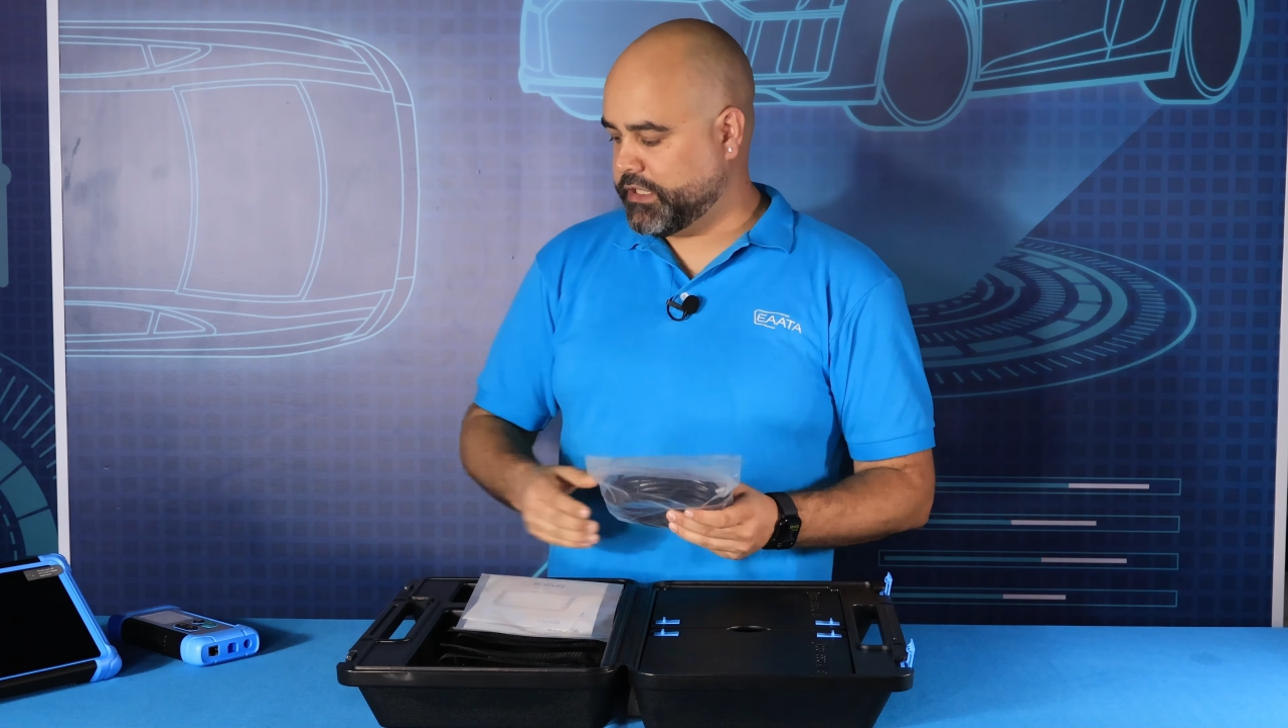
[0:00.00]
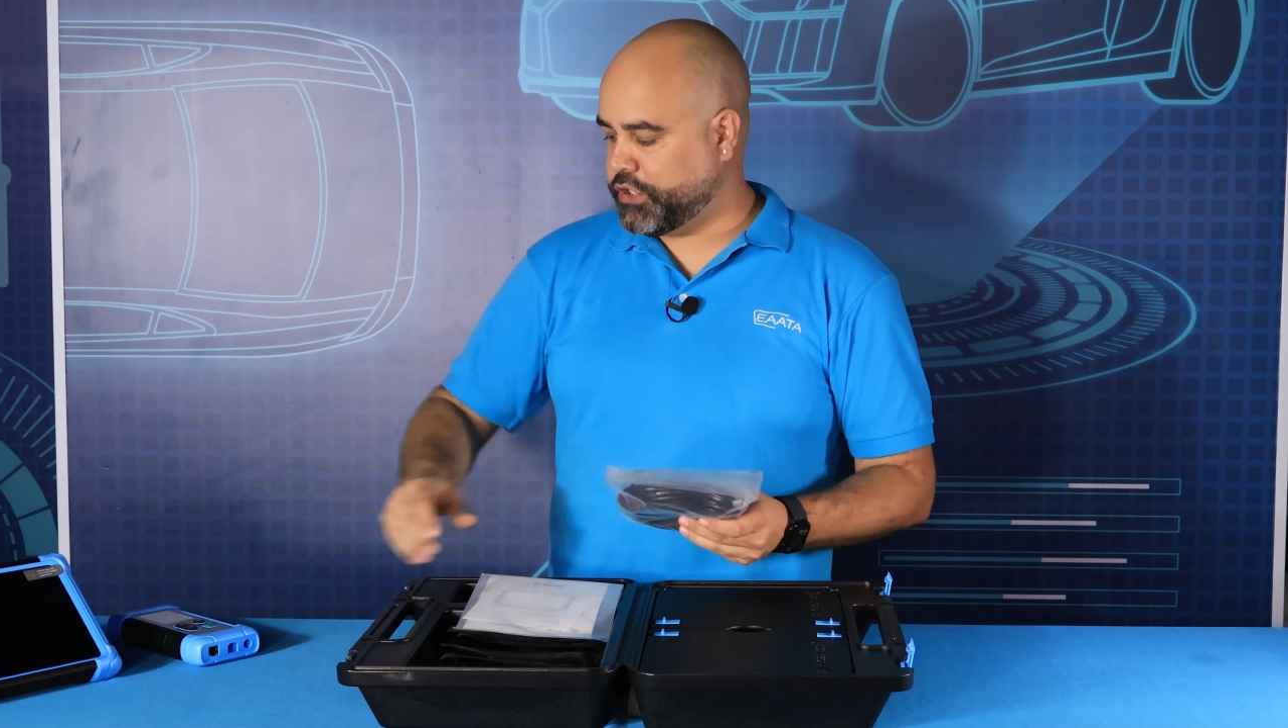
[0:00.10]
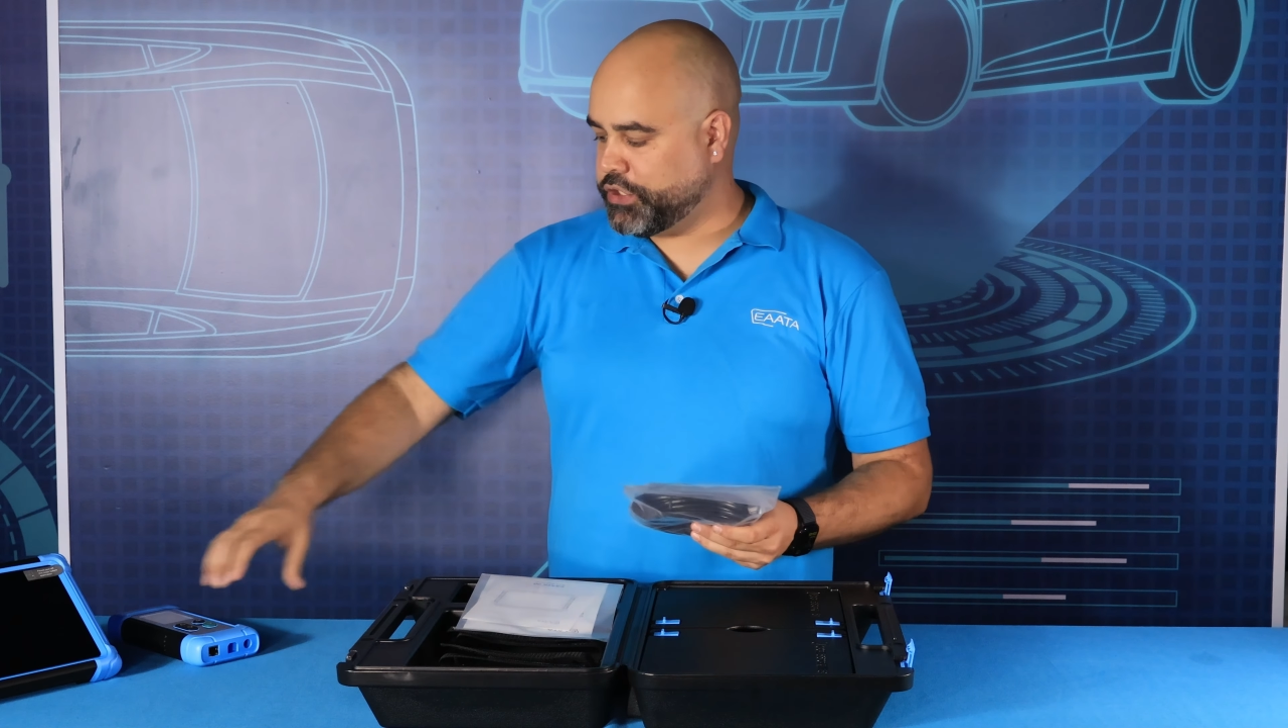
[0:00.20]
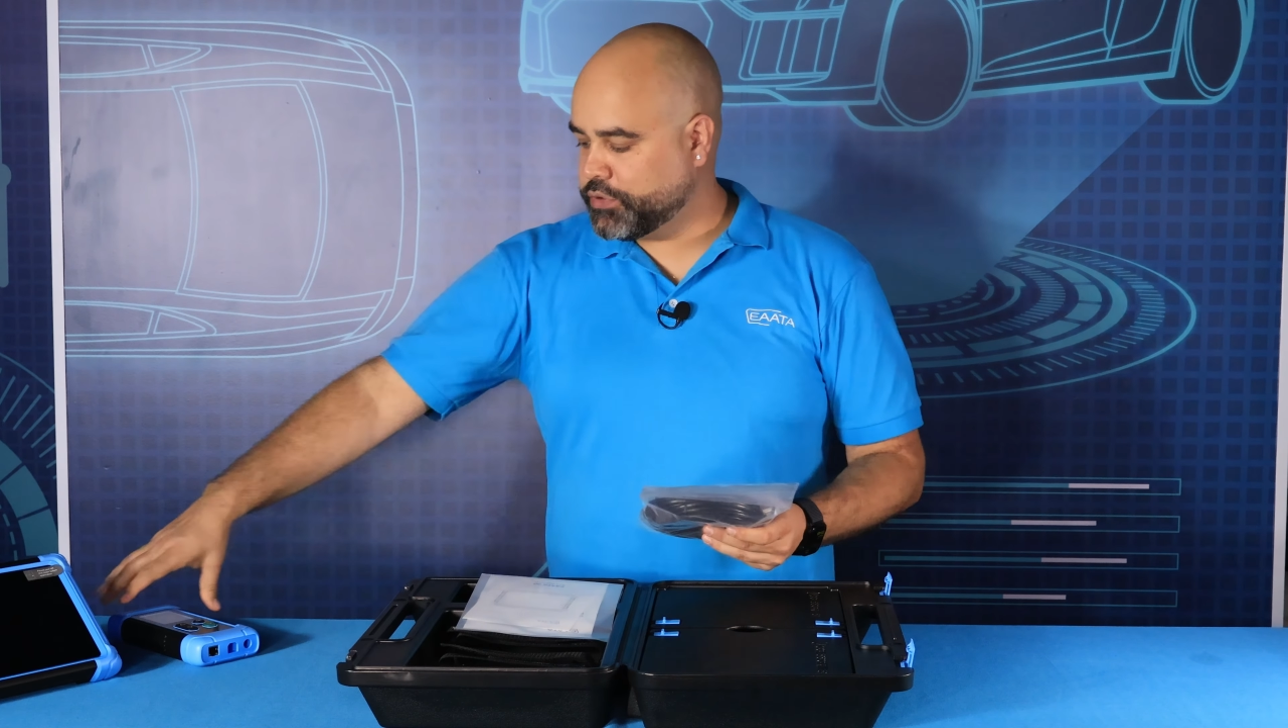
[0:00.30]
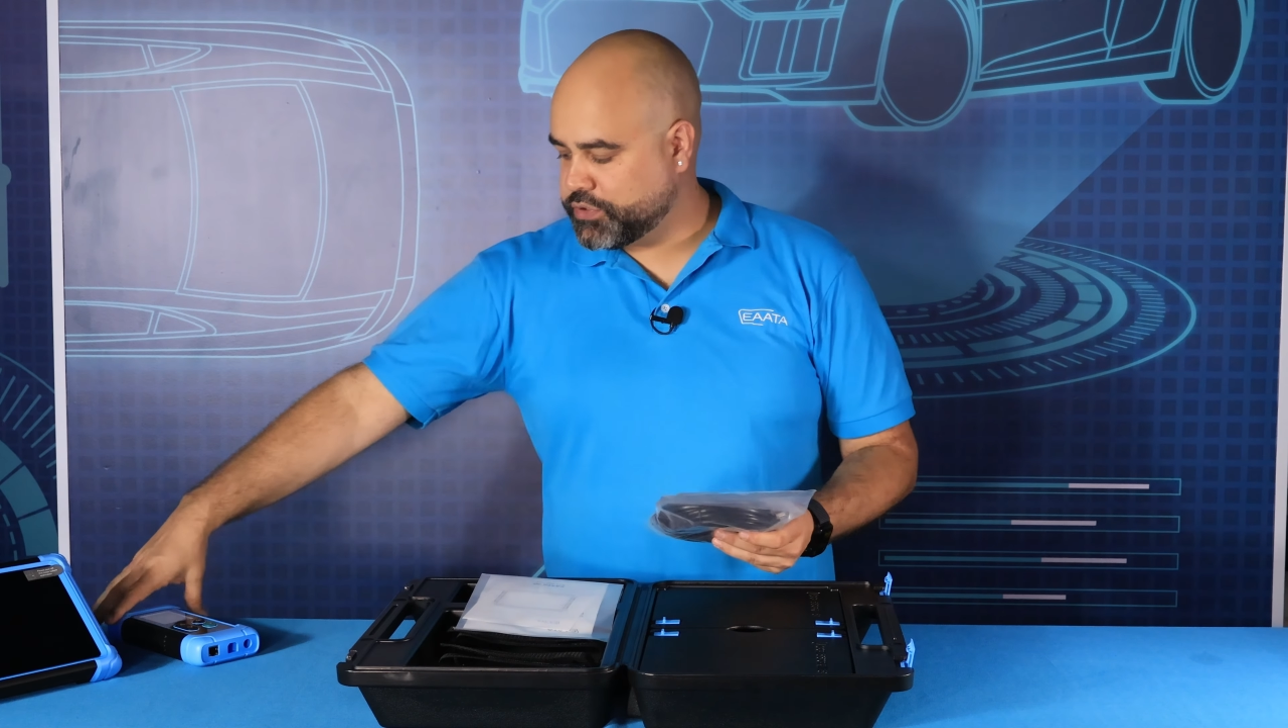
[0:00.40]

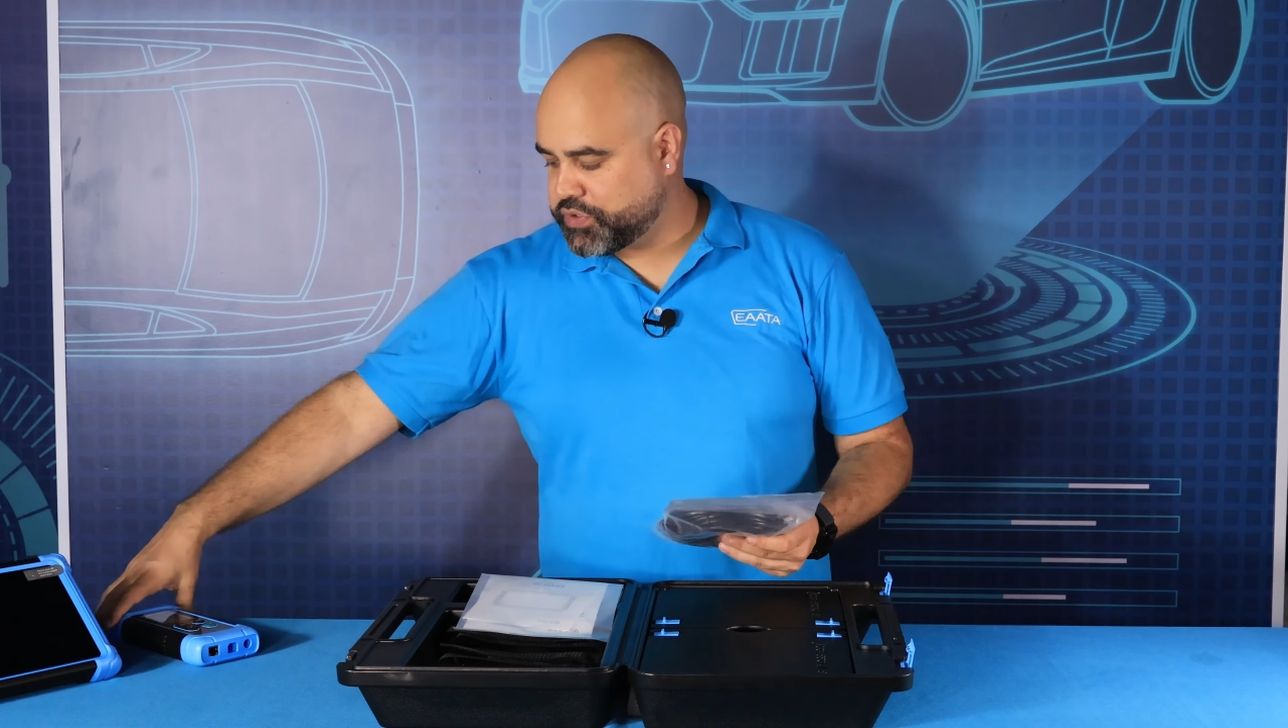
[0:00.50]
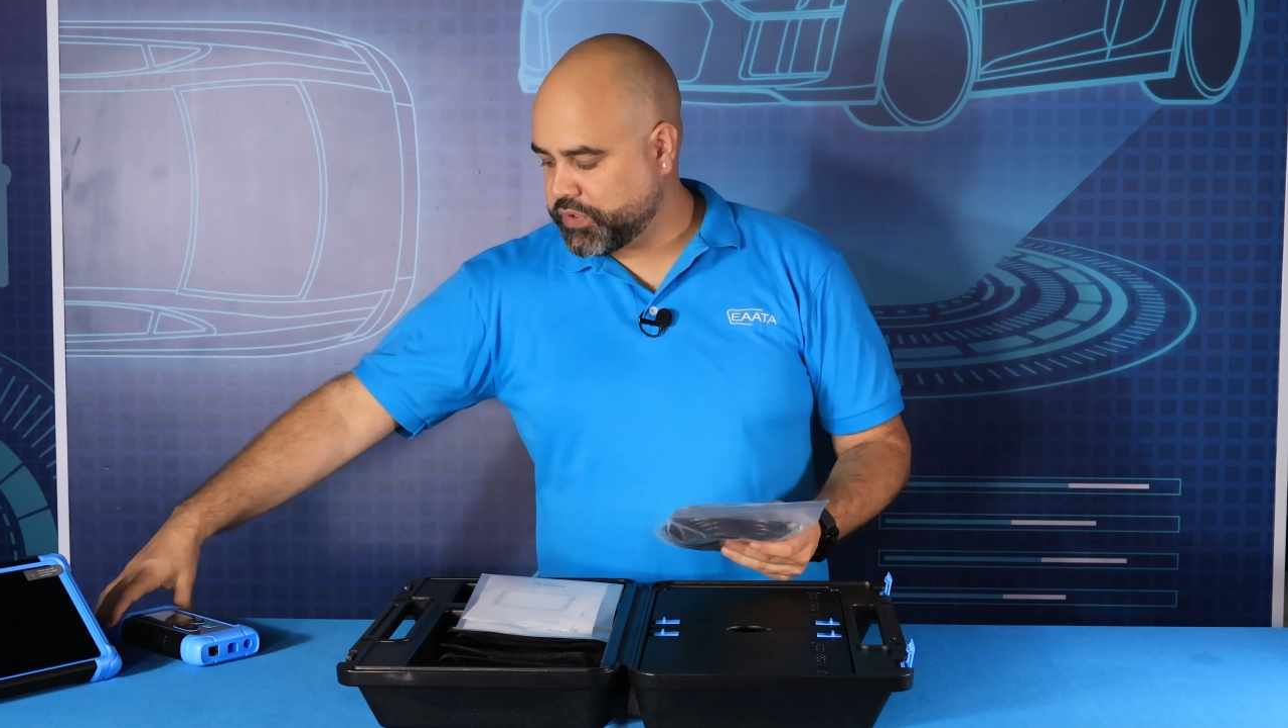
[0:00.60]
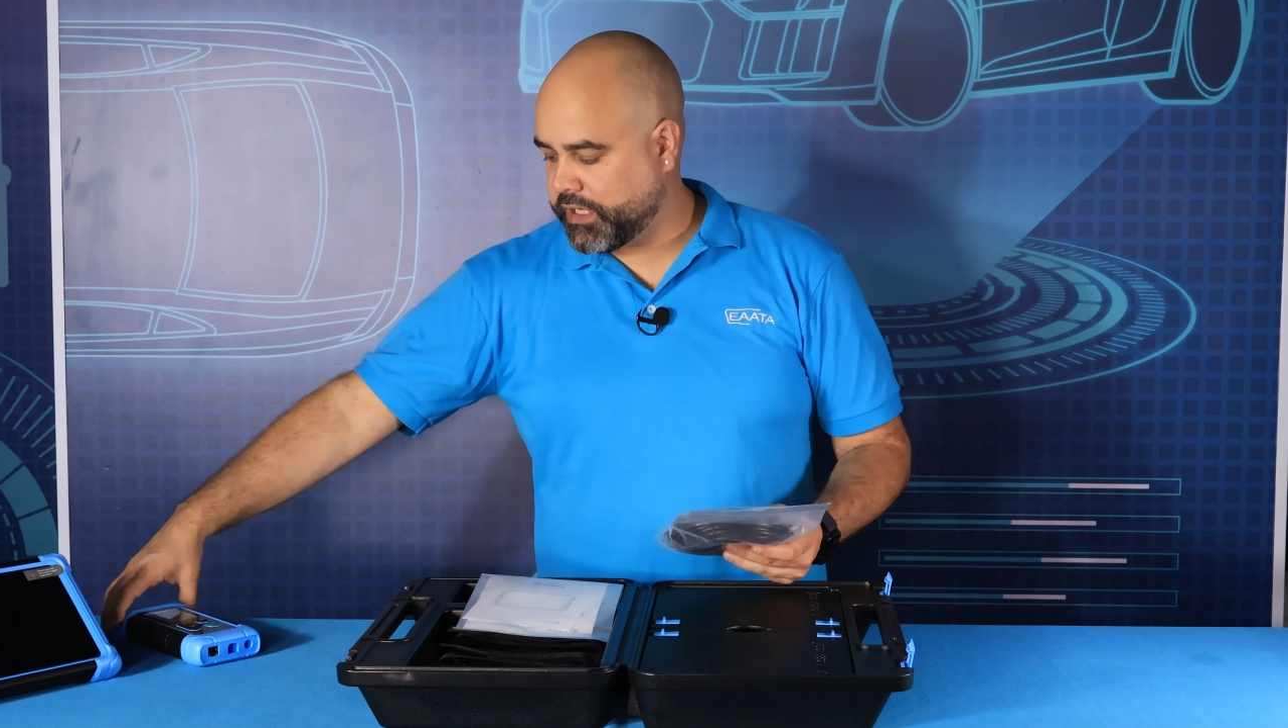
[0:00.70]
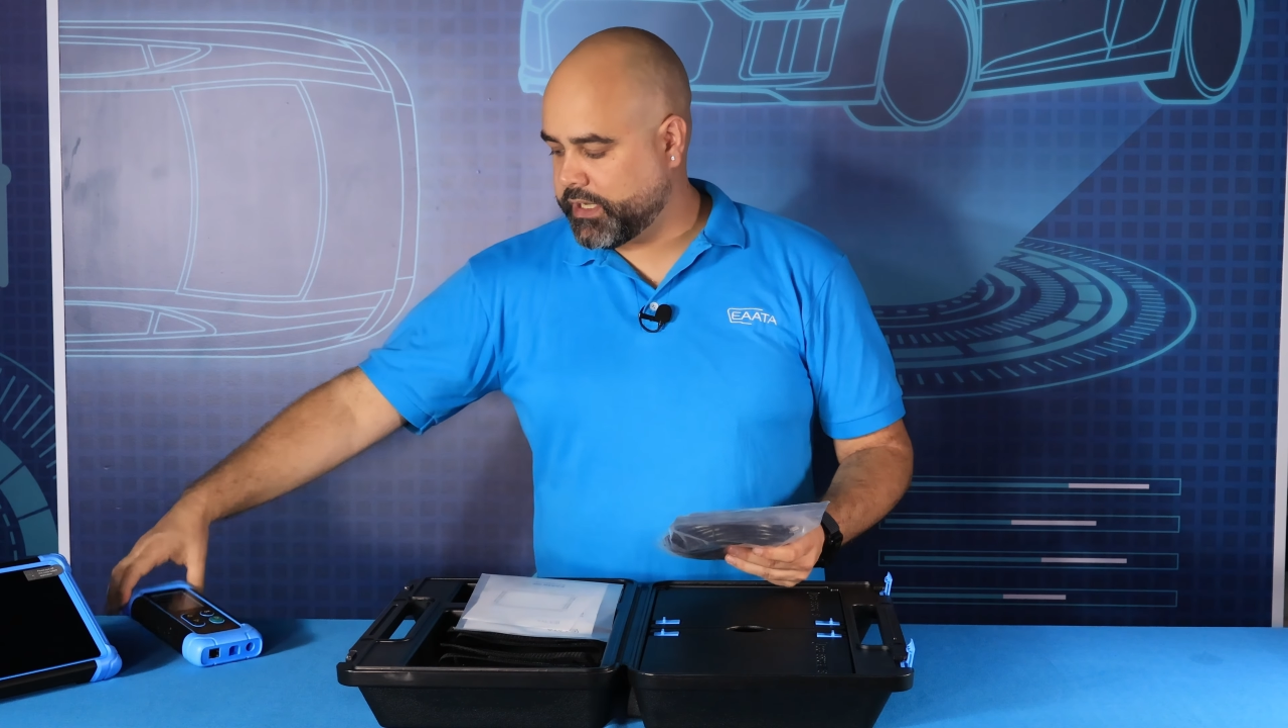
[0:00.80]
to use